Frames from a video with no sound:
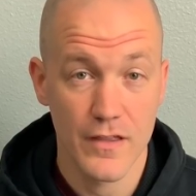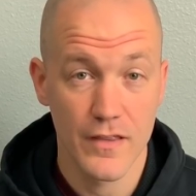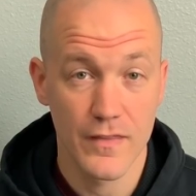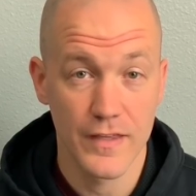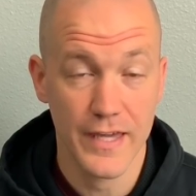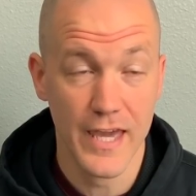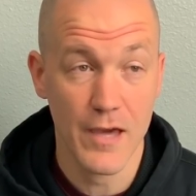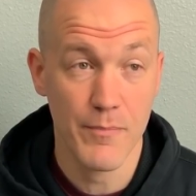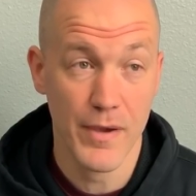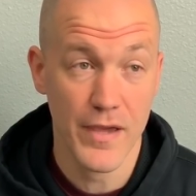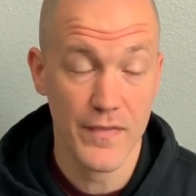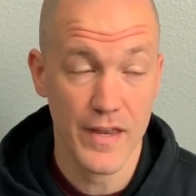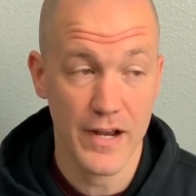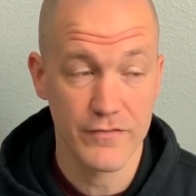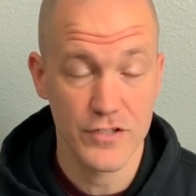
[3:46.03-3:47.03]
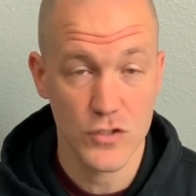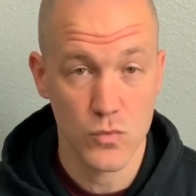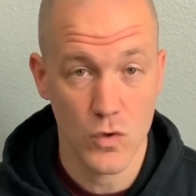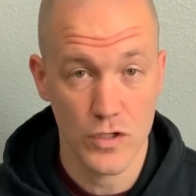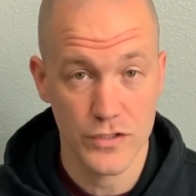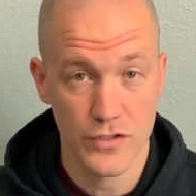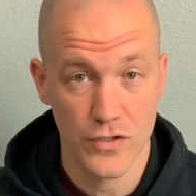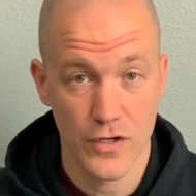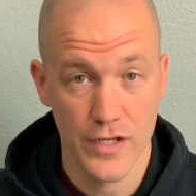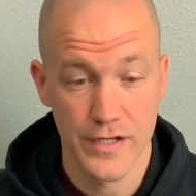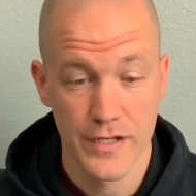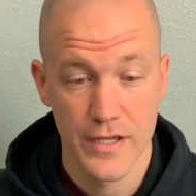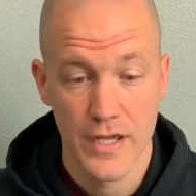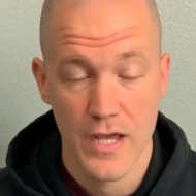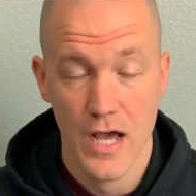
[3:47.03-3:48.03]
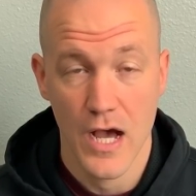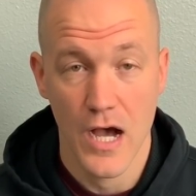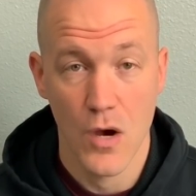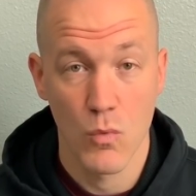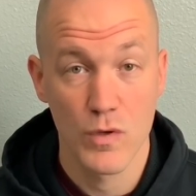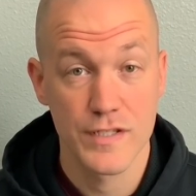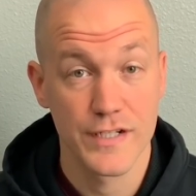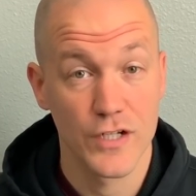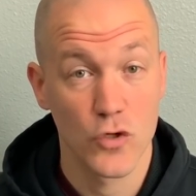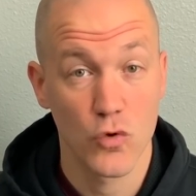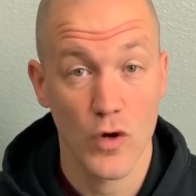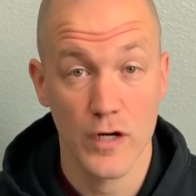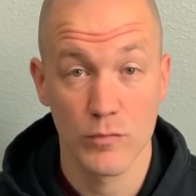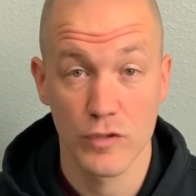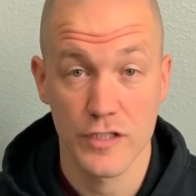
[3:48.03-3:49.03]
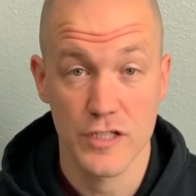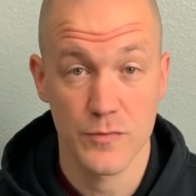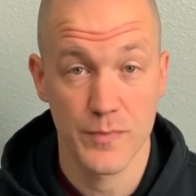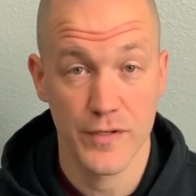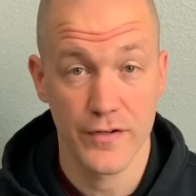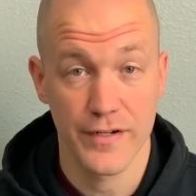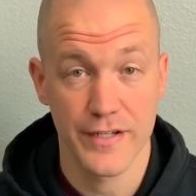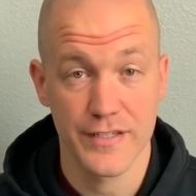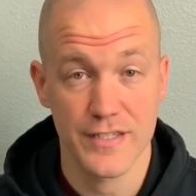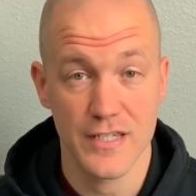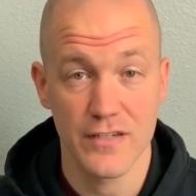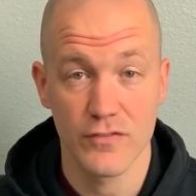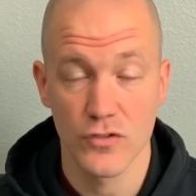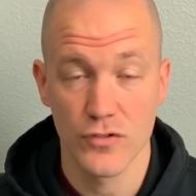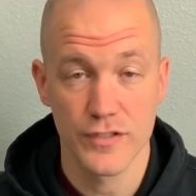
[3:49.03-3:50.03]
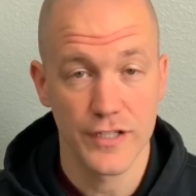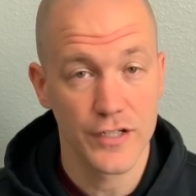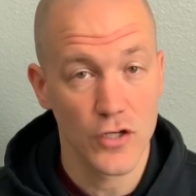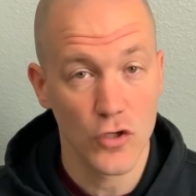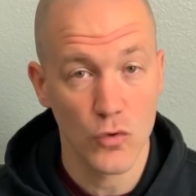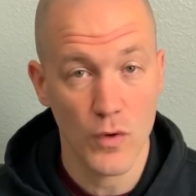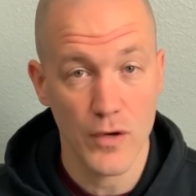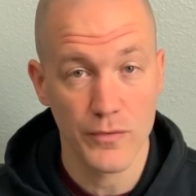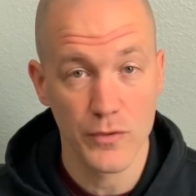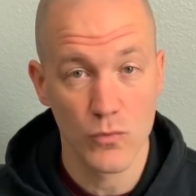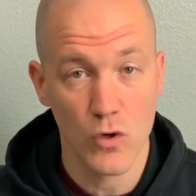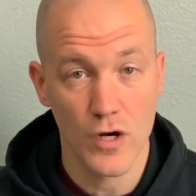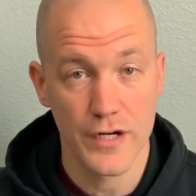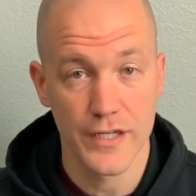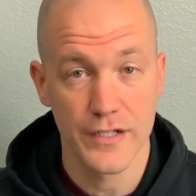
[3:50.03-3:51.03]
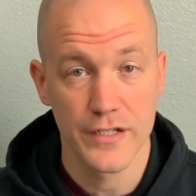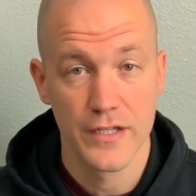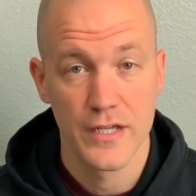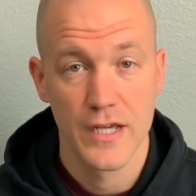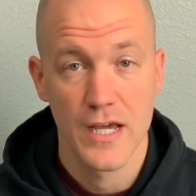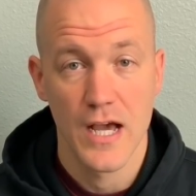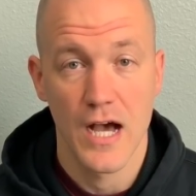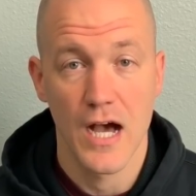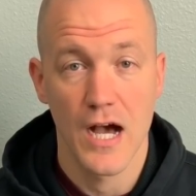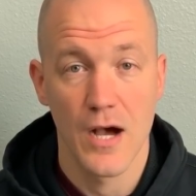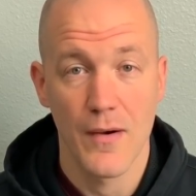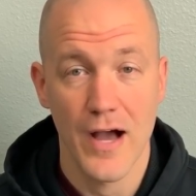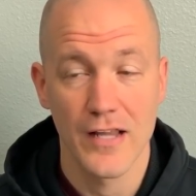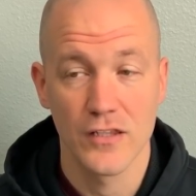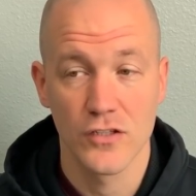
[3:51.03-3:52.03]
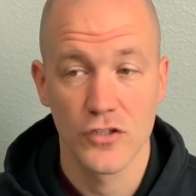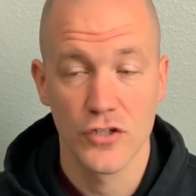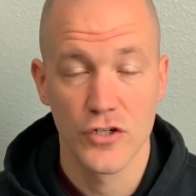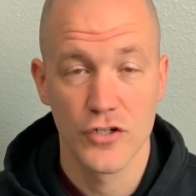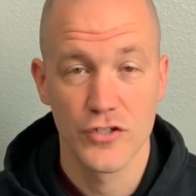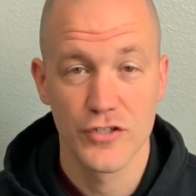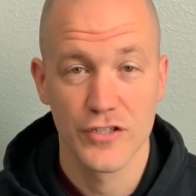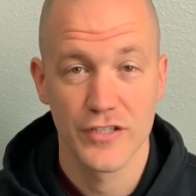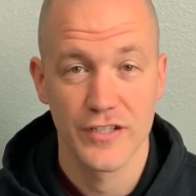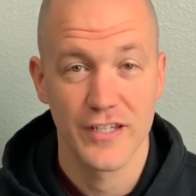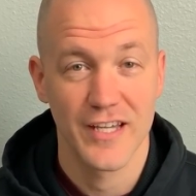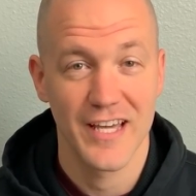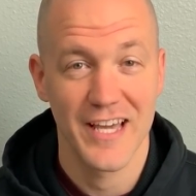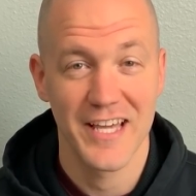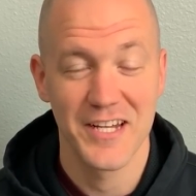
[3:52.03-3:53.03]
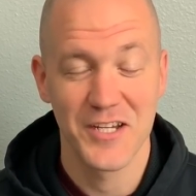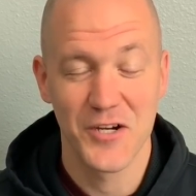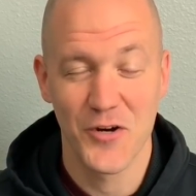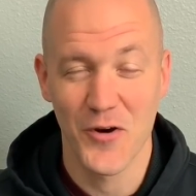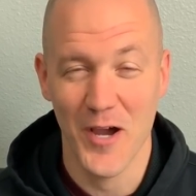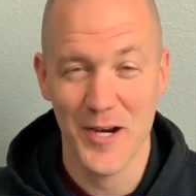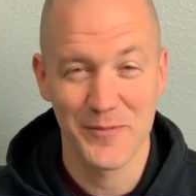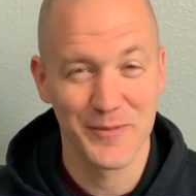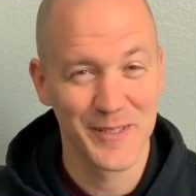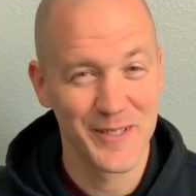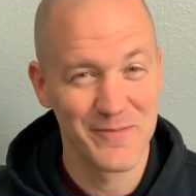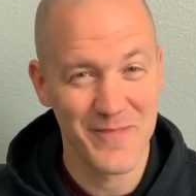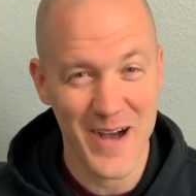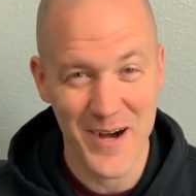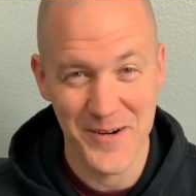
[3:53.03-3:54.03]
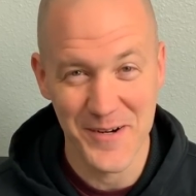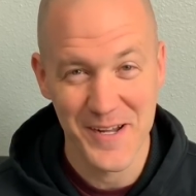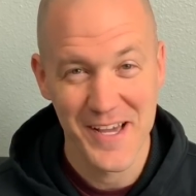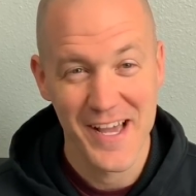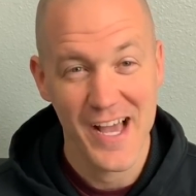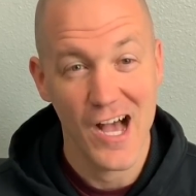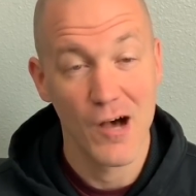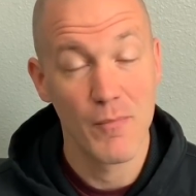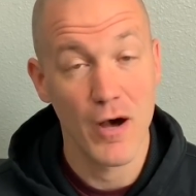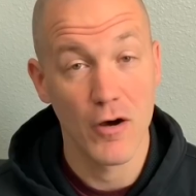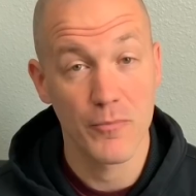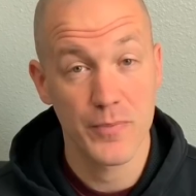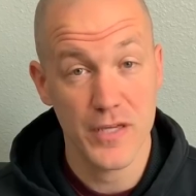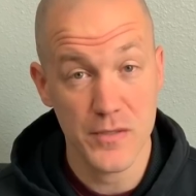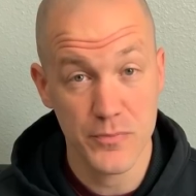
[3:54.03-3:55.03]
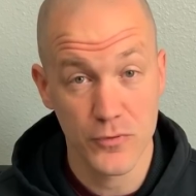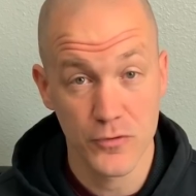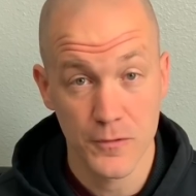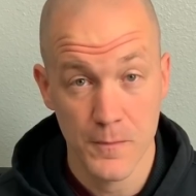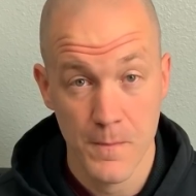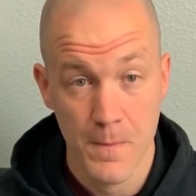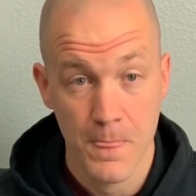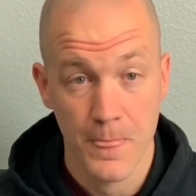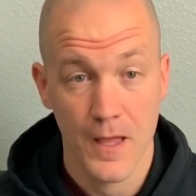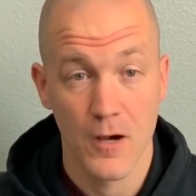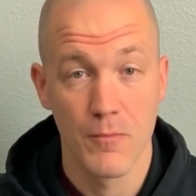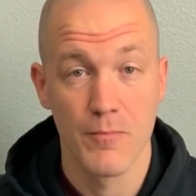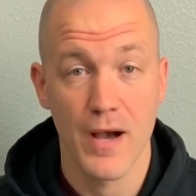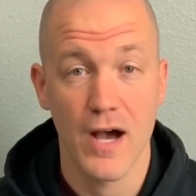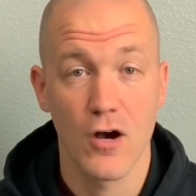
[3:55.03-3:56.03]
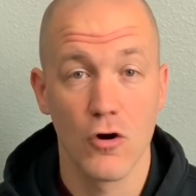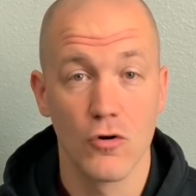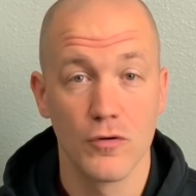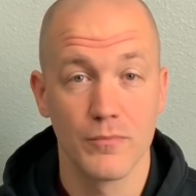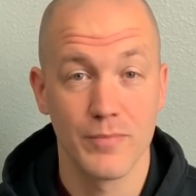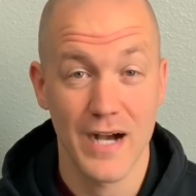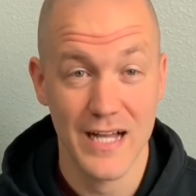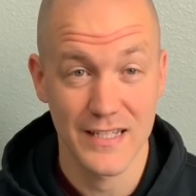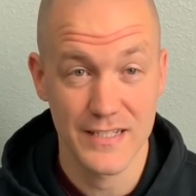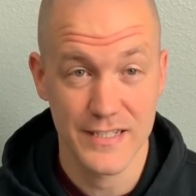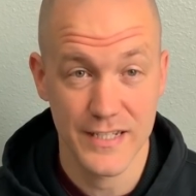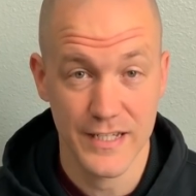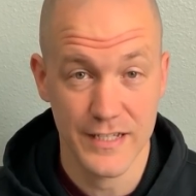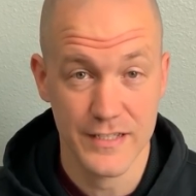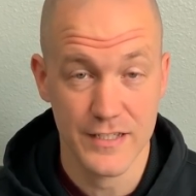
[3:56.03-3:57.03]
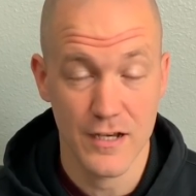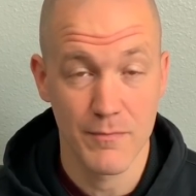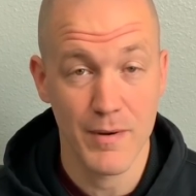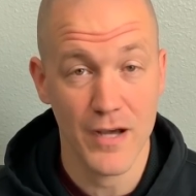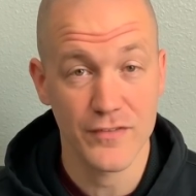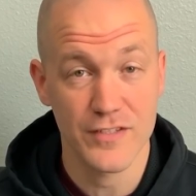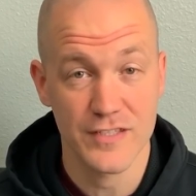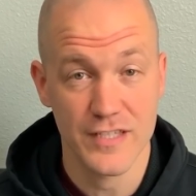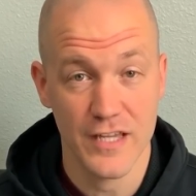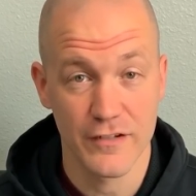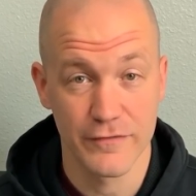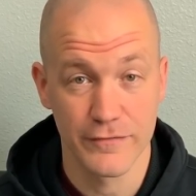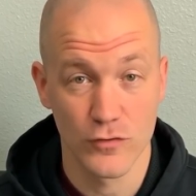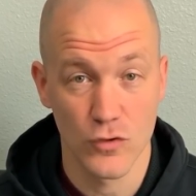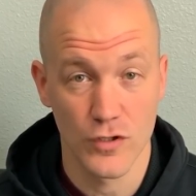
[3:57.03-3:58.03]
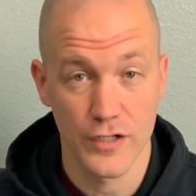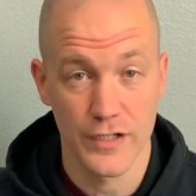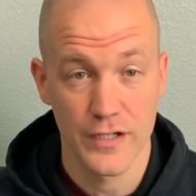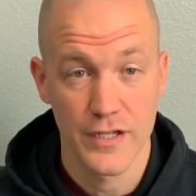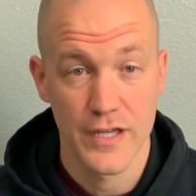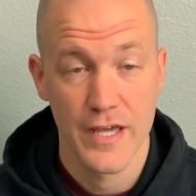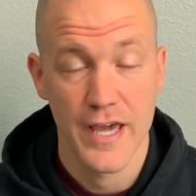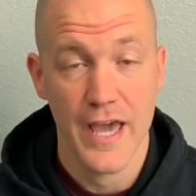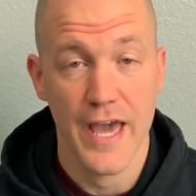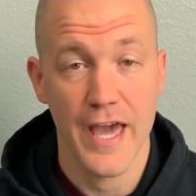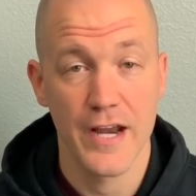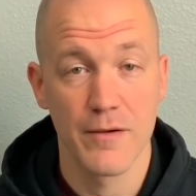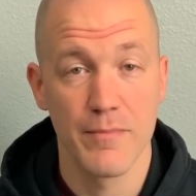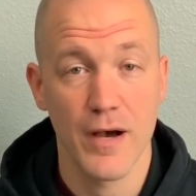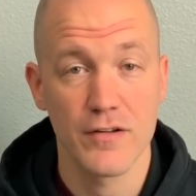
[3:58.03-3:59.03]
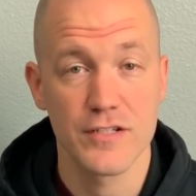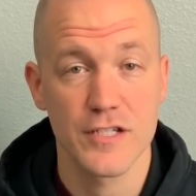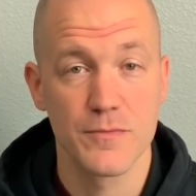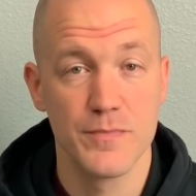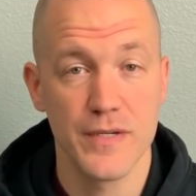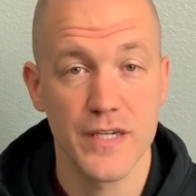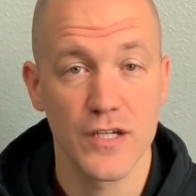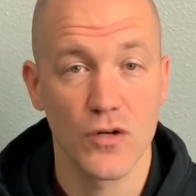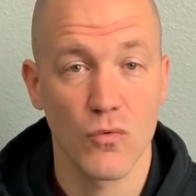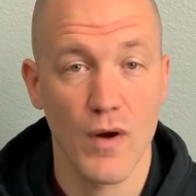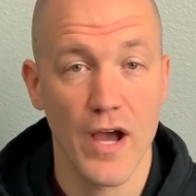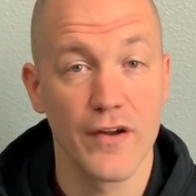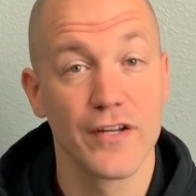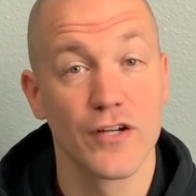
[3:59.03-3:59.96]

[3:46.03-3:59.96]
The campaign that I've just worked on was an incredible experience. Even though it didn't go the way we wanted, I learned an incredible amount about people, about politics, about the state of Florida, and about just being around